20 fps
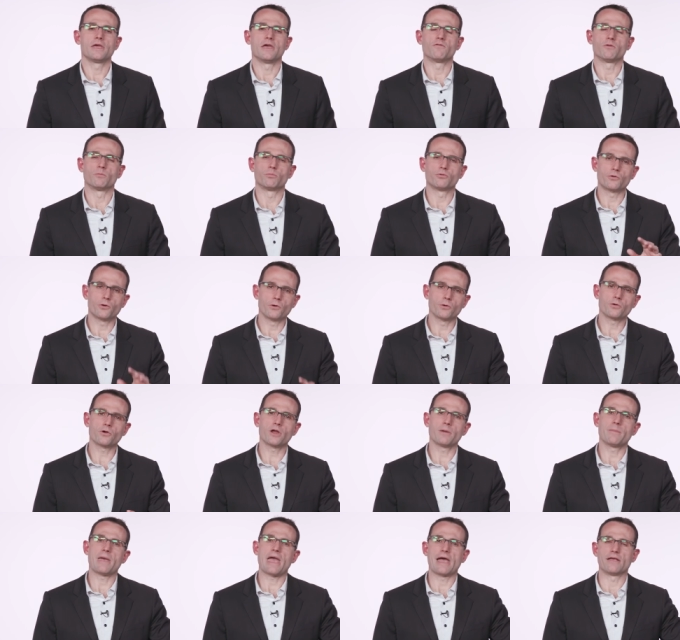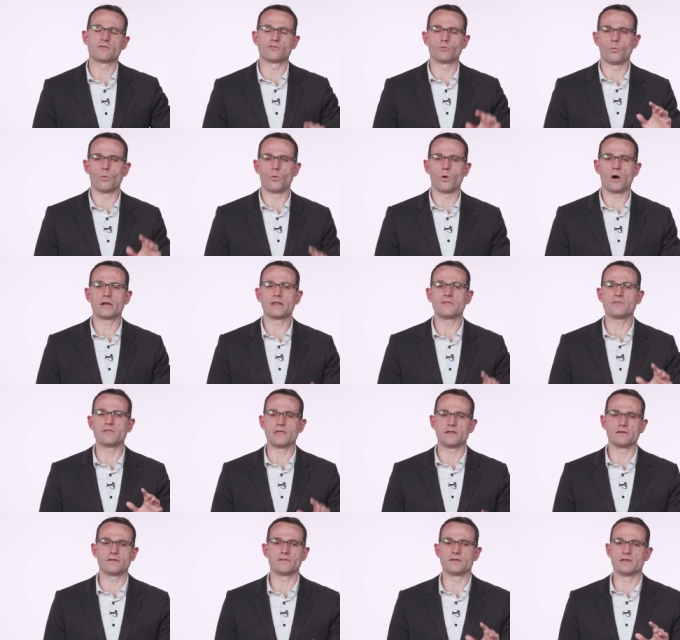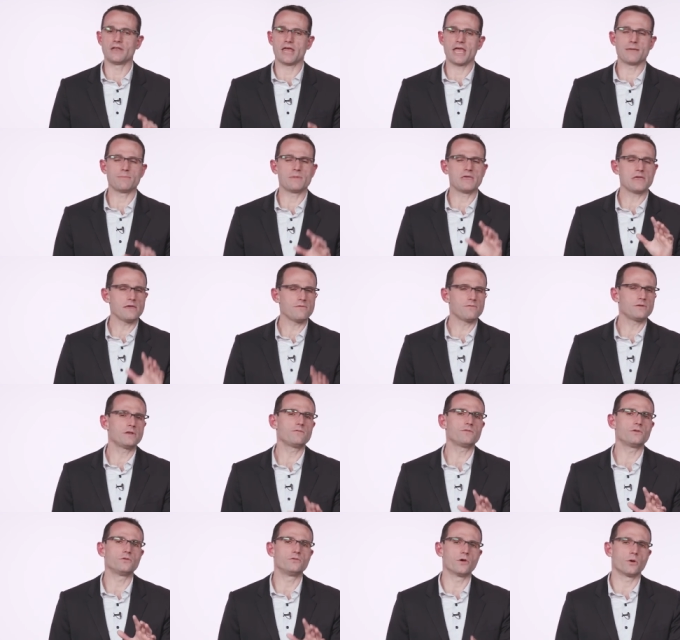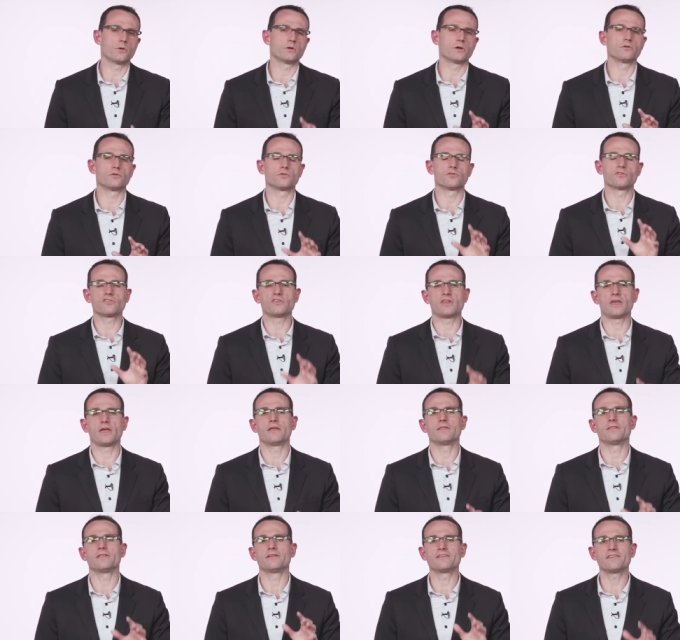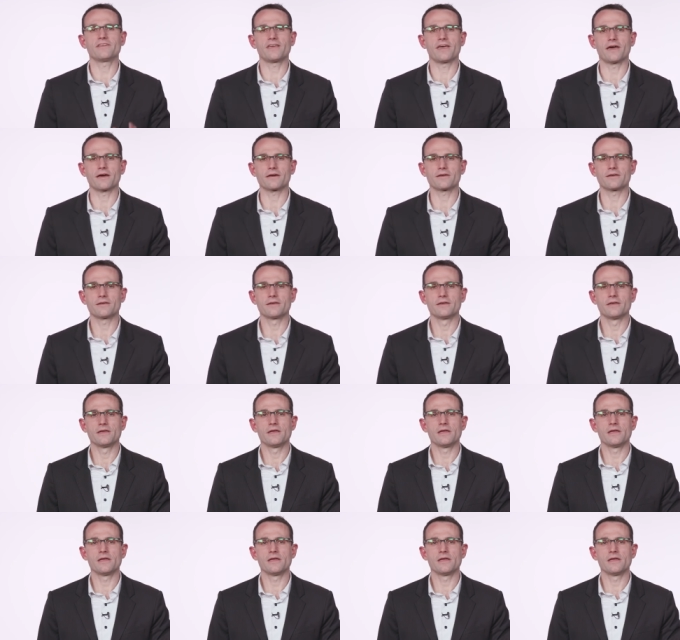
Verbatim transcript: If a program has one at the end of the name, even if you don't understand the tech,